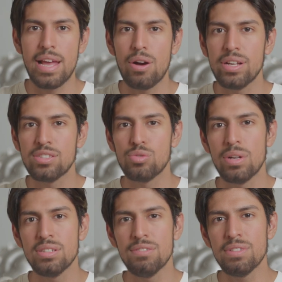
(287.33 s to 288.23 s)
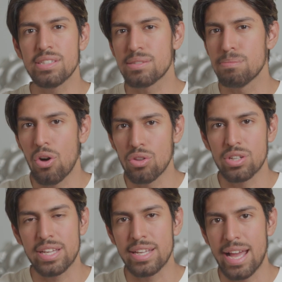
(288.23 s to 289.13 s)
Now, it's a relatively small
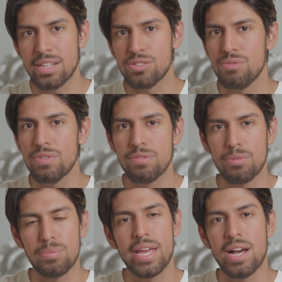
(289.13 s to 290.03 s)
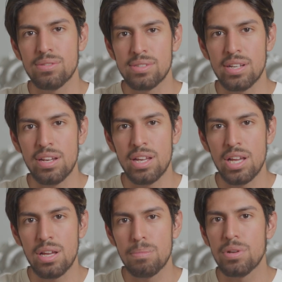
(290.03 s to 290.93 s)
looking S U V from the outside,
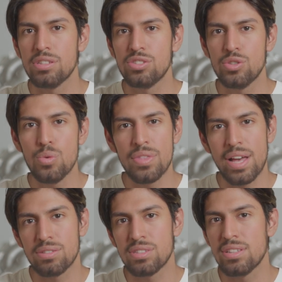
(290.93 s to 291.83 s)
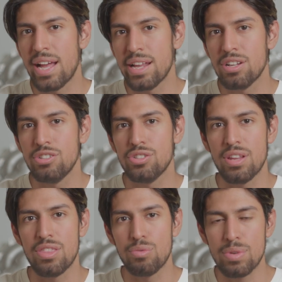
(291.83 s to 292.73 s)
but its two thousand nine
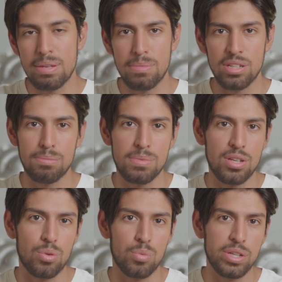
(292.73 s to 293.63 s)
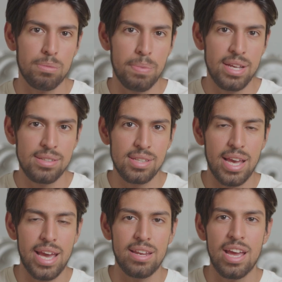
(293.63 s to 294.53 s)
hundred three millimeter wheelbase
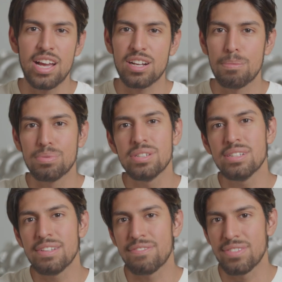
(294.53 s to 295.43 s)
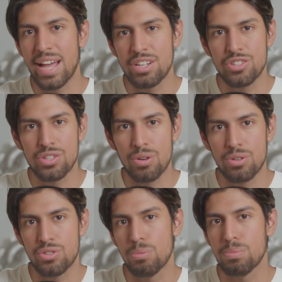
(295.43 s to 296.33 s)
and completely flat
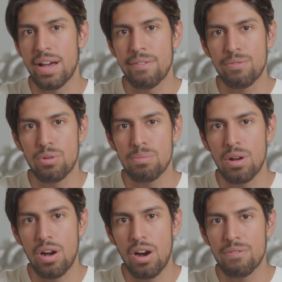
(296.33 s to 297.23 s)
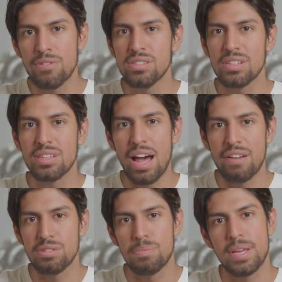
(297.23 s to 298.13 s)
Giorgio platform offers a lot
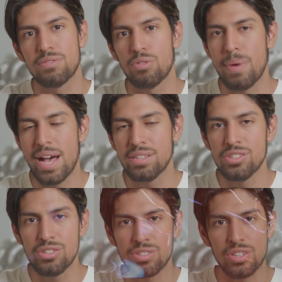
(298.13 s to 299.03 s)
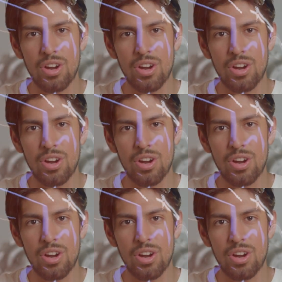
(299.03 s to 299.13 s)
of space for passengers and